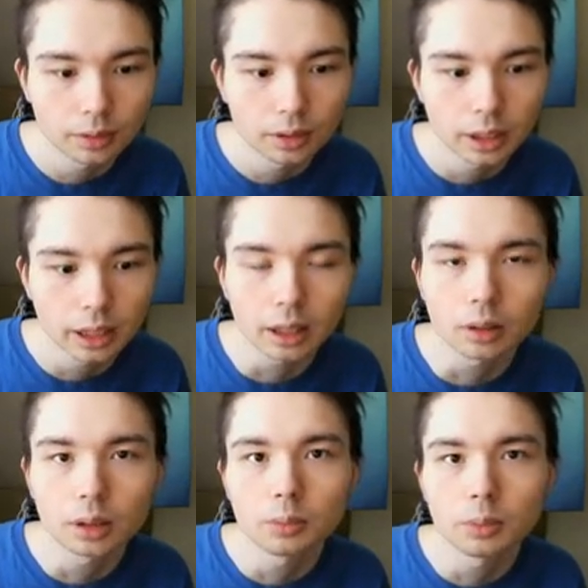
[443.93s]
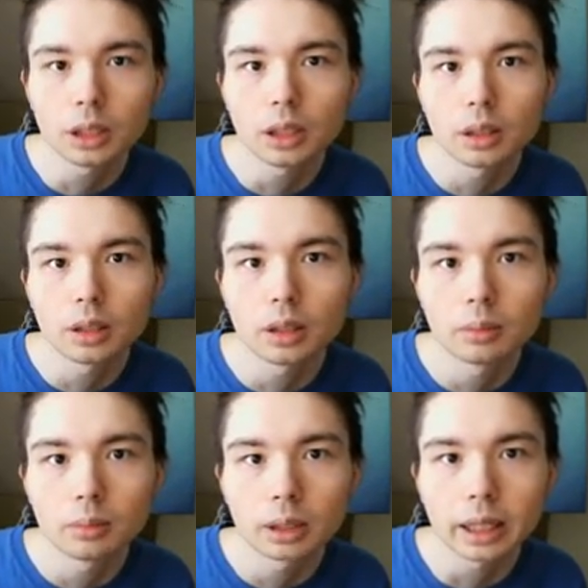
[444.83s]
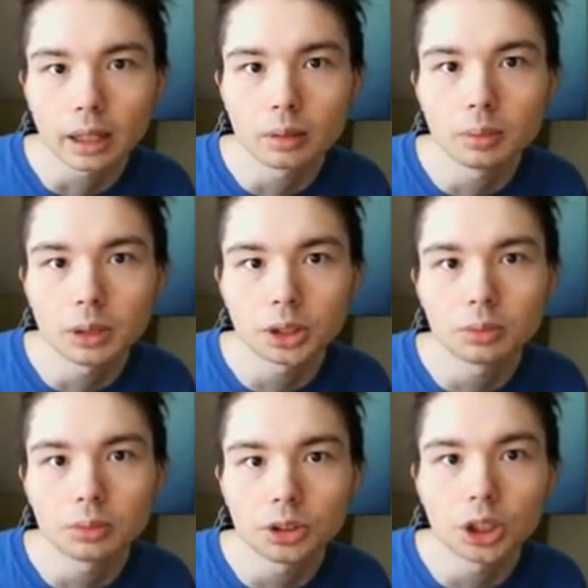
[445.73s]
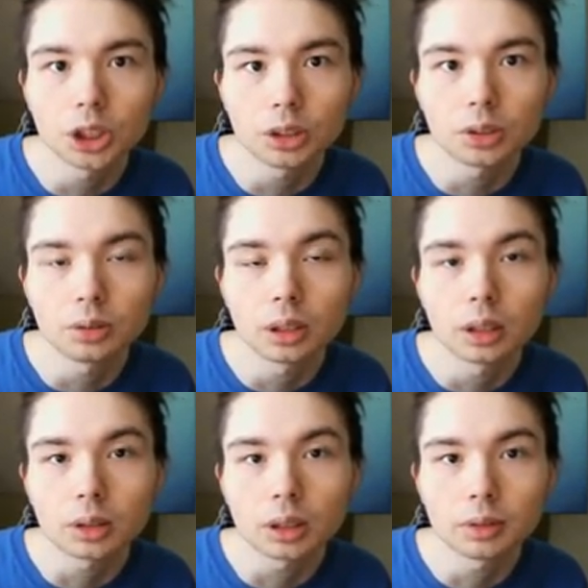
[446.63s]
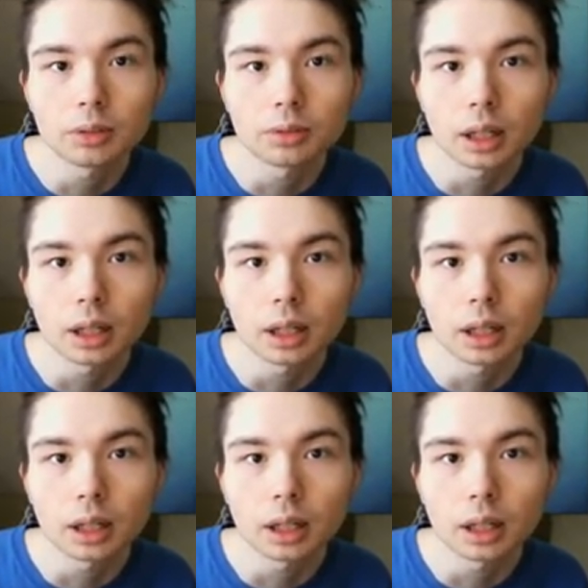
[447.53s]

How can we get the bishop to g2? I'll give you five